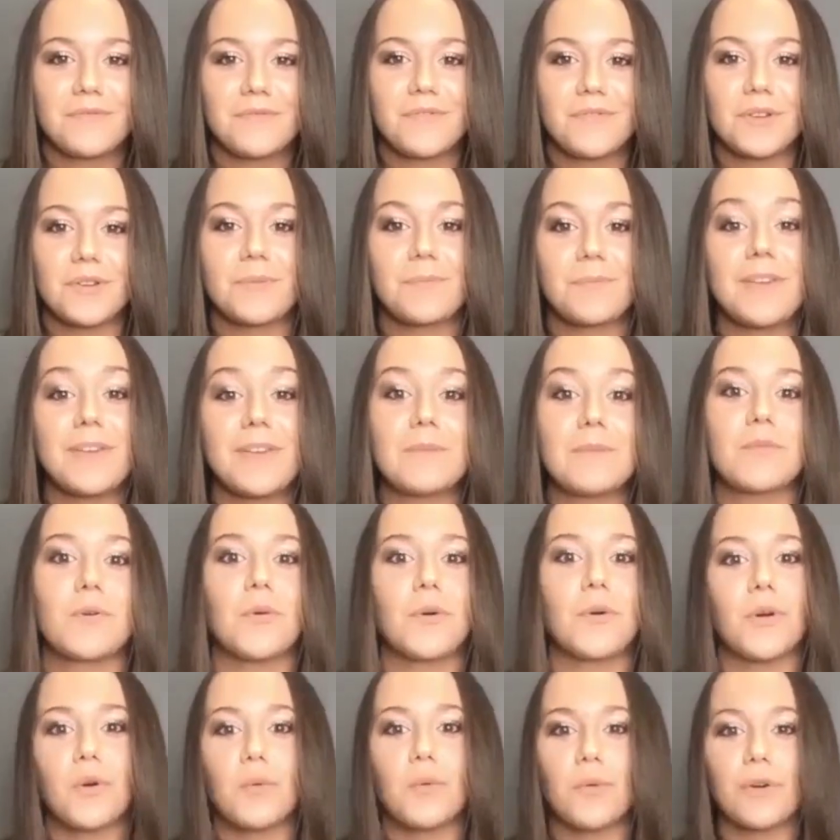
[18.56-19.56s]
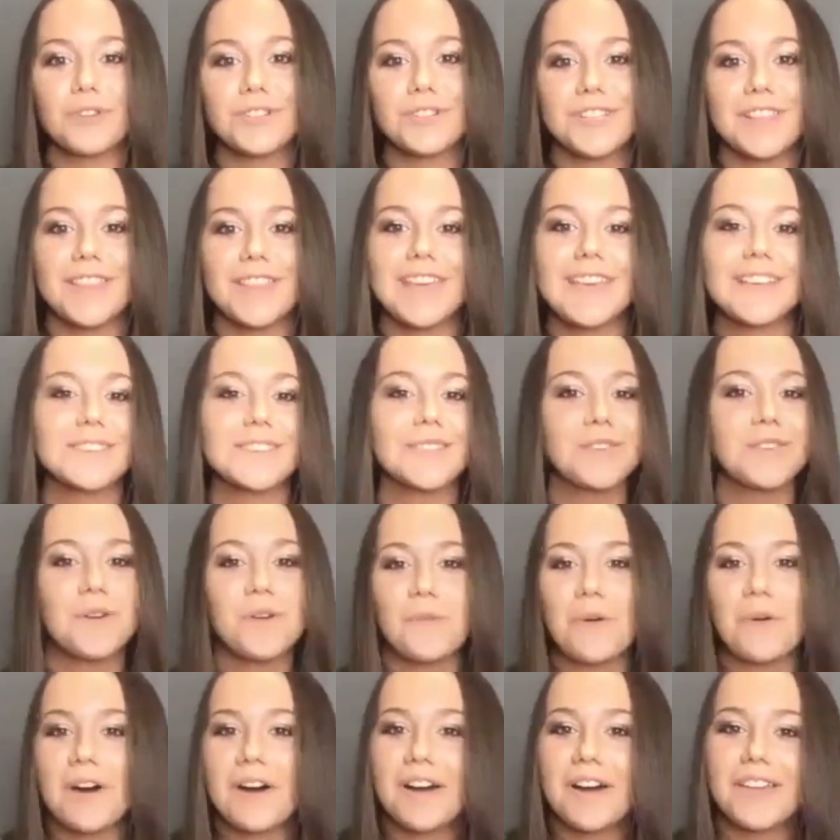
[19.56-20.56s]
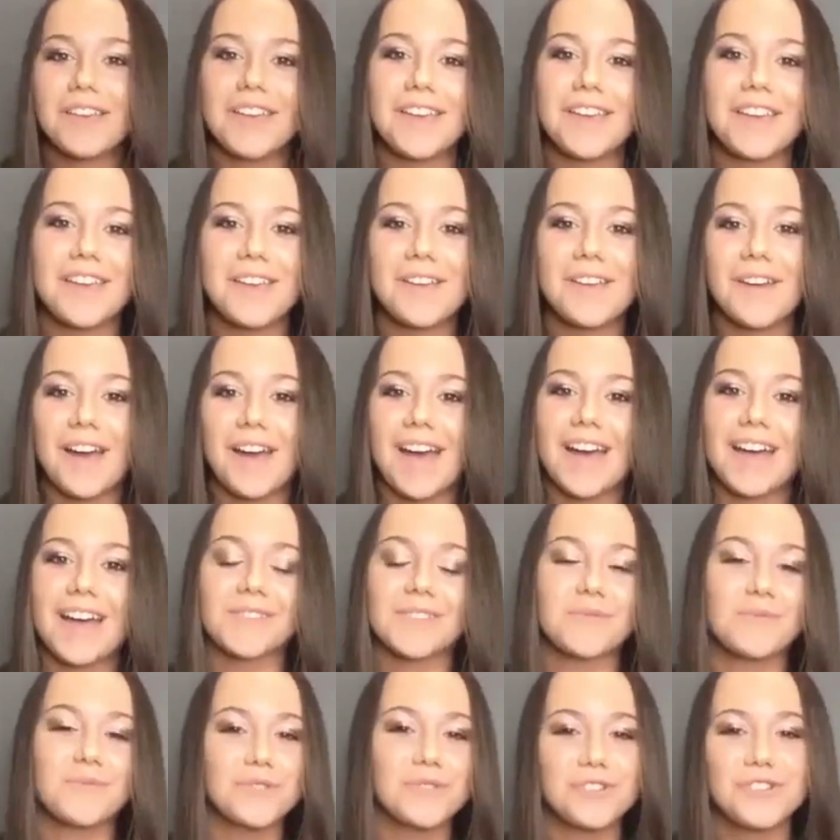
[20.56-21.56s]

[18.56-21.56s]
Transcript: For people who are watching this, who are you and what do